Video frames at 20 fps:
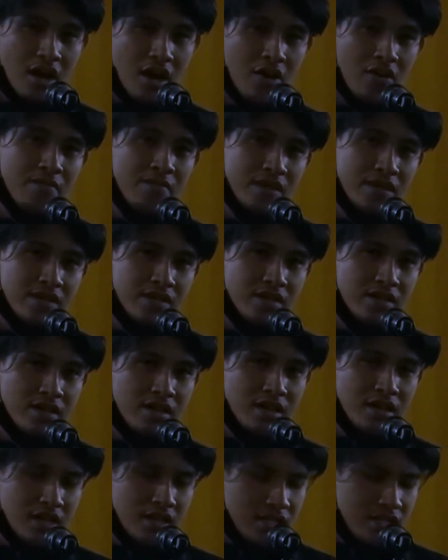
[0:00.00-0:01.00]
However,
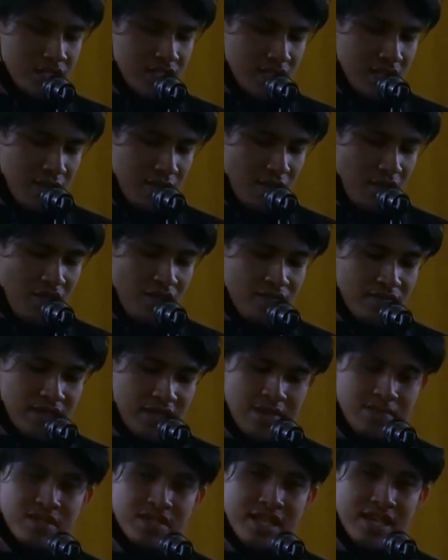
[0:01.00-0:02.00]
some of
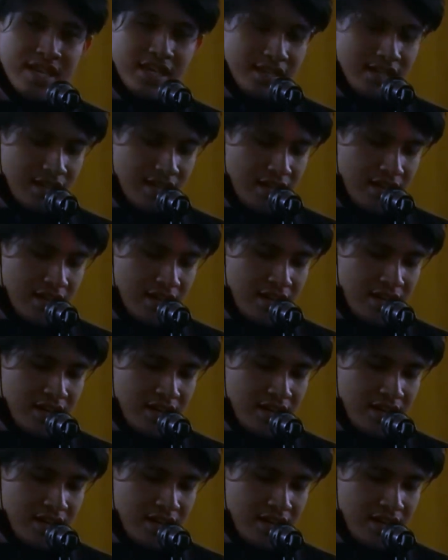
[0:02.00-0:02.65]
them say